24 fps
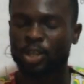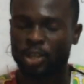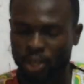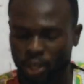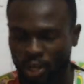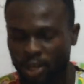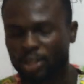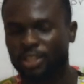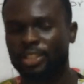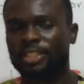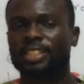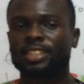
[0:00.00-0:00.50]

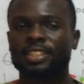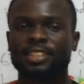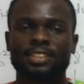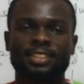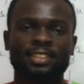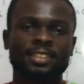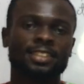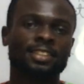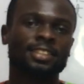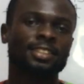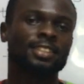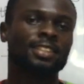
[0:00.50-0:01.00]
Good.
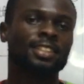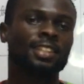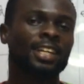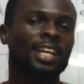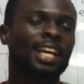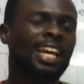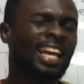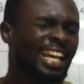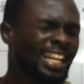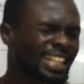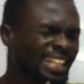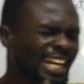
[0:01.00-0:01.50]

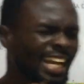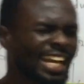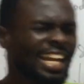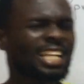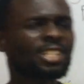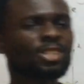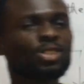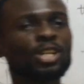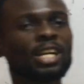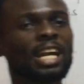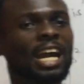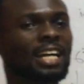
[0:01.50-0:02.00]
Now
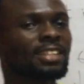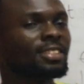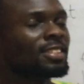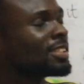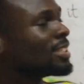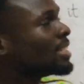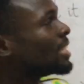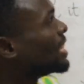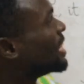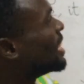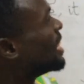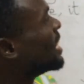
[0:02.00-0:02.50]
let's look at